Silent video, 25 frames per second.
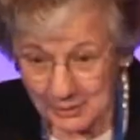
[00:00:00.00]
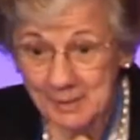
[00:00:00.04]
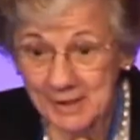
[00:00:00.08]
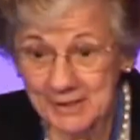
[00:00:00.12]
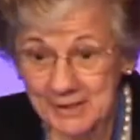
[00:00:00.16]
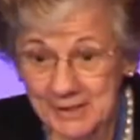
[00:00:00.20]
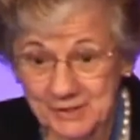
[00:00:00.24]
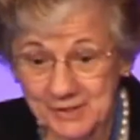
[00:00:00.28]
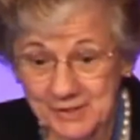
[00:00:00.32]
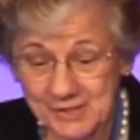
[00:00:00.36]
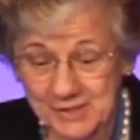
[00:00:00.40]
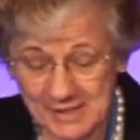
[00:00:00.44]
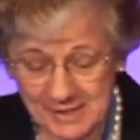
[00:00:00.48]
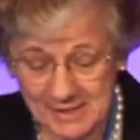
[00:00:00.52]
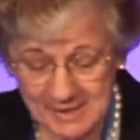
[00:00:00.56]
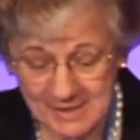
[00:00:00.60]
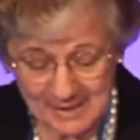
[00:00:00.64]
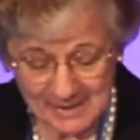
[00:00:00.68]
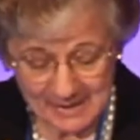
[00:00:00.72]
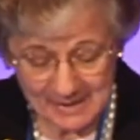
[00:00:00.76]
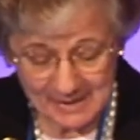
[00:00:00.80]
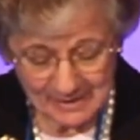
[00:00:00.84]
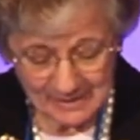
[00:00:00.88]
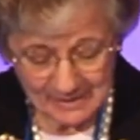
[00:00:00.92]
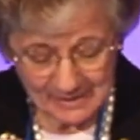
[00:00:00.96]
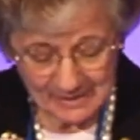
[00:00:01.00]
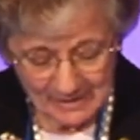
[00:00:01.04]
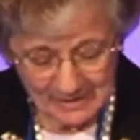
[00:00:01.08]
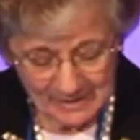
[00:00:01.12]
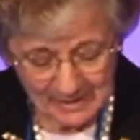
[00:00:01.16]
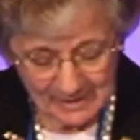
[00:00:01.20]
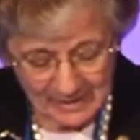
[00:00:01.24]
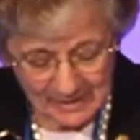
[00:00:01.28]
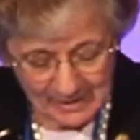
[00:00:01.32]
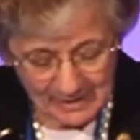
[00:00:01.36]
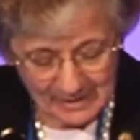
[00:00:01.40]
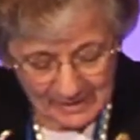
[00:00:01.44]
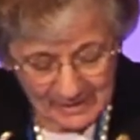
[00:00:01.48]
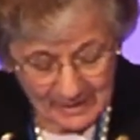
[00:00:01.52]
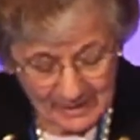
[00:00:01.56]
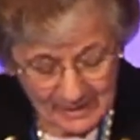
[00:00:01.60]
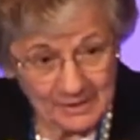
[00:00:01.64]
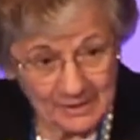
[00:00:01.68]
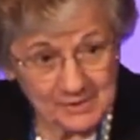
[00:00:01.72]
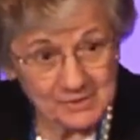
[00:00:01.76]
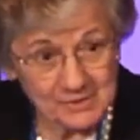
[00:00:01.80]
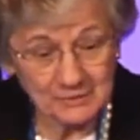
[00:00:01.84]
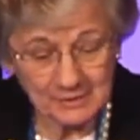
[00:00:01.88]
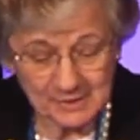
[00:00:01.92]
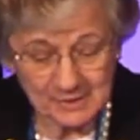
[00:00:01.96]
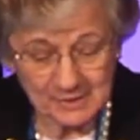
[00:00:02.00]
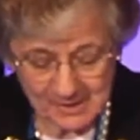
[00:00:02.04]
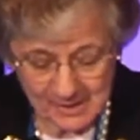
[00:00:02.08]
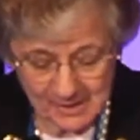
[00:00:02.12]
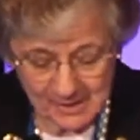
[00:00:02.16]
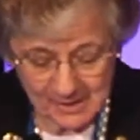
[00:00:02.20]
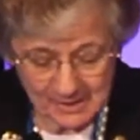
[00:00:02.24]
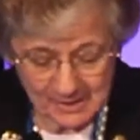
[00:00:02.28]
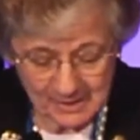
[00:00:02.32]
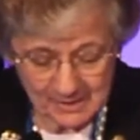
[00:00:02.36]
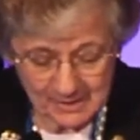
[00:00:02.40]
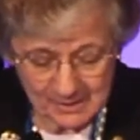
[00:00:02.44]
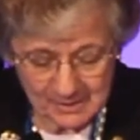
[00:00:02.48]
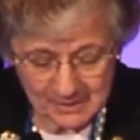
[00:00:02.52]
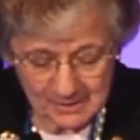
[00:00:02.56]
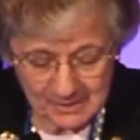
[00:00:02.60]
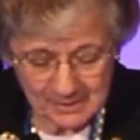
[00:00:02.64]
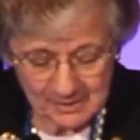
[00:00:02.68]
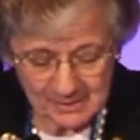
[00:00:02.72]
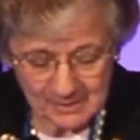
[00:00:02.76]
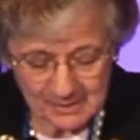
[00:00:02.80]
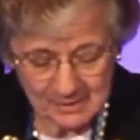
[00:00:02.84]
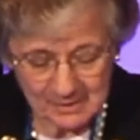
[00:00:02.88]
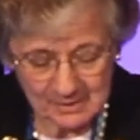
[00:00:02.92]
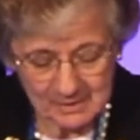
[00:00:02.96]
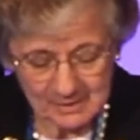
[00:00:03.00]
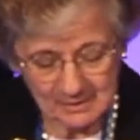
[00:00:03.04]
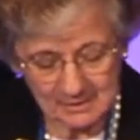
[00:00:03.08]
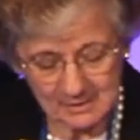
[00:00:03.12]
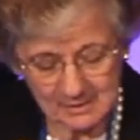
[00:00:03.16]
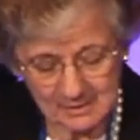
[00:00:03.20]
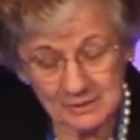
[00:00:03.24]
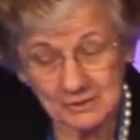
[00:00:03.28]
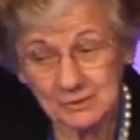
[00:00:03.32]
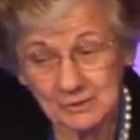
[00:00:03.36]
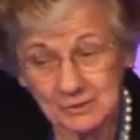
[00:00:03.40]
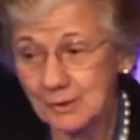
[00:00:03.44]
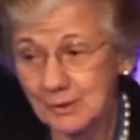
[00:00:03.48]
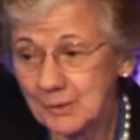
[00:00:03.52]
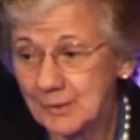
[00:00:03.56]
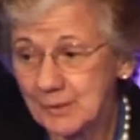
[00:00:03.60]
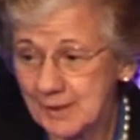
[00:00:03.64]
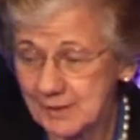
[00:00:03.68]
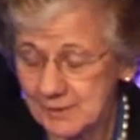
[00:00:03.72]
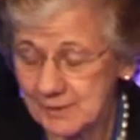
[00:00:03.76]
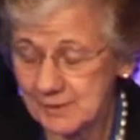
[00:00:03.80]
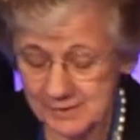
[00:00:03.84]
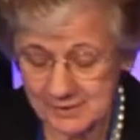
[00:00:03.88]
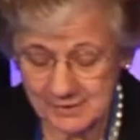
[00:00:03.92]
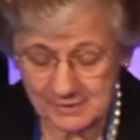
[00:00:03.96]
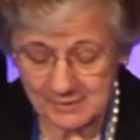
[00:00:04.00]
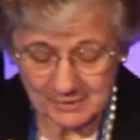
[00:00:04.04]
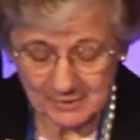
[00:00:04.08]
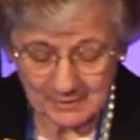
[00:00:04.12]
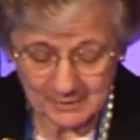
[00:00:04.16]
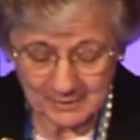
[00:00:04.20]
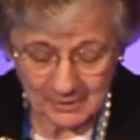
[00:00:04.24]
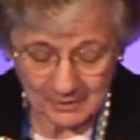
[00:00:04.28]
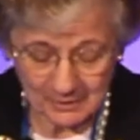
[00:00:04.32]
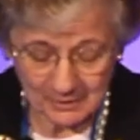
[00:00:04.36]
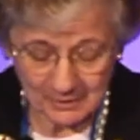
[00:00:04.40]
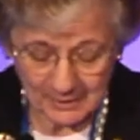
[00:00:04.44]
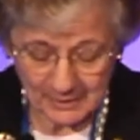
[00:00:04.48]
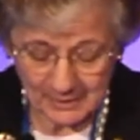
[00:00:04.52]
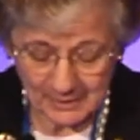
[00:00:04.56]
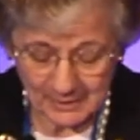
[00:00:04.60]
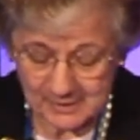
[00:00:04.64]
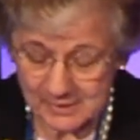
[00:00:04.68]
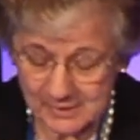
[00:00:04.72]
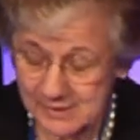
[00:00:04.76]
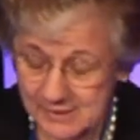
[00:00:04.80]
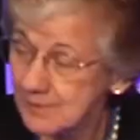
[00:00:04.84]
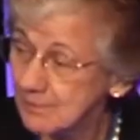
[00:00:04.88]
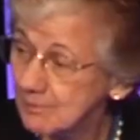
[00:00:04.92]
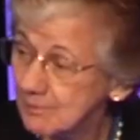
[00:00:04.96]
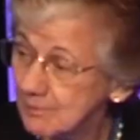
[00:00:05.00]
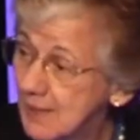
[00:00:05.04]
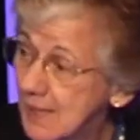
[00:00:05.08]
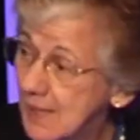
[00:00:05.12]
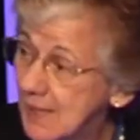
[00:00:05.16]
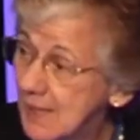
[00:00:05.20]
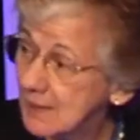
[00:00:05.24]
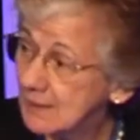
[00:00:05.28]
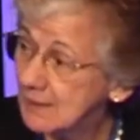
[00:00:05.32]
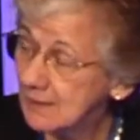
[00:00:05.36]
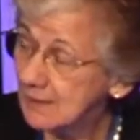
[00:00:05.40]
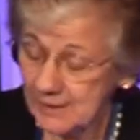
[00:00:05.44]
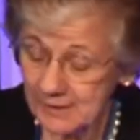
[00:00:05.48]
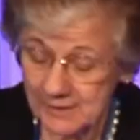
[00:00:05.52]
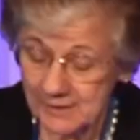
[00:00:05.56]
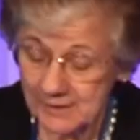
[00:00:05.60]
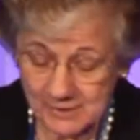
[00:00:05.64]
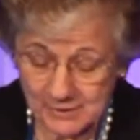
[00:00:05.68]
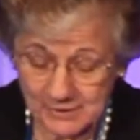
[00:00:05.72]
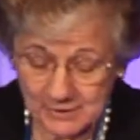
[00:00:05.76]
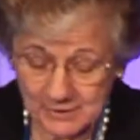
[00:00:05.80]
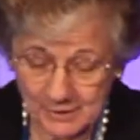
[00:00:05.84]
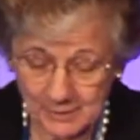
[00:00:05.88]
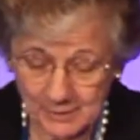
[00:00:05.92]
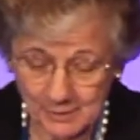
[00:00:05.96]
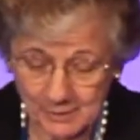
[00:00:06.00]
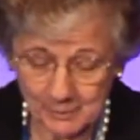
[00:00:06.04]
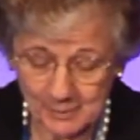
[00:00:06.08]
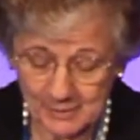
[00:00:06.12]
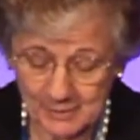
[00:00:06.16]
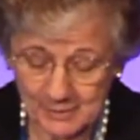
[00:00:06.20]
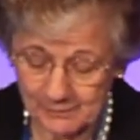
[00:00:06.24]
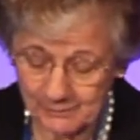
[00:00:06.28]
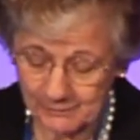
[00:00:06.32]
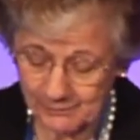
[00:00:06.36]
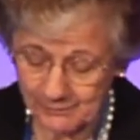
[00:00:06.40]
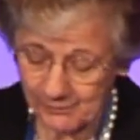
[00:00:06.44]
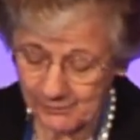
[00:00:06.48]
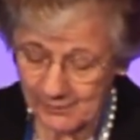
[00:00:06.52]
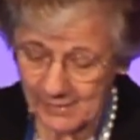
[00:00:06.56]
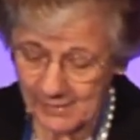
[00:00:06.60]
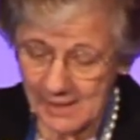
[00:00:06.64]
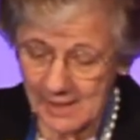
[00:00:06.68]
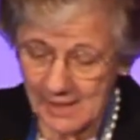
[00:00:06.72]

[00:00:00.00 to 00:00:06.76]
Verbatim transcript: Your Majesty, Excellencies, Laureates, colleagues, ladies and gentlemen.